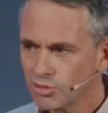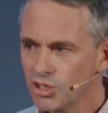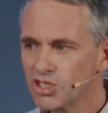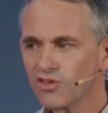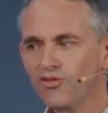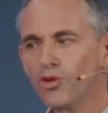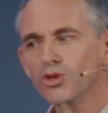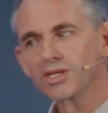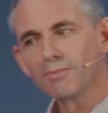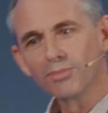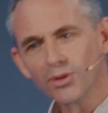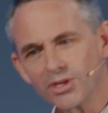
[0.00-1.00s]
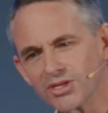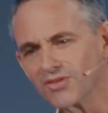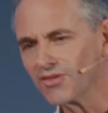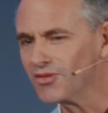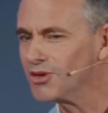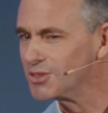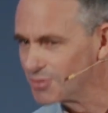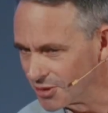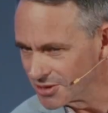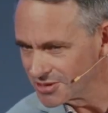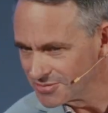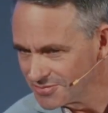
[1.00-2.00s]
but these are four sub points of the first
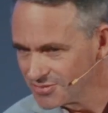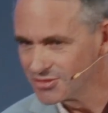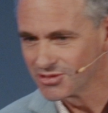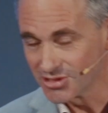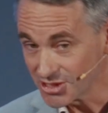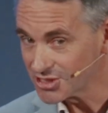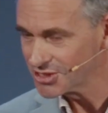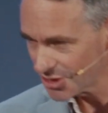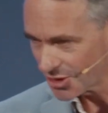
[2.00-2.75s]
point, just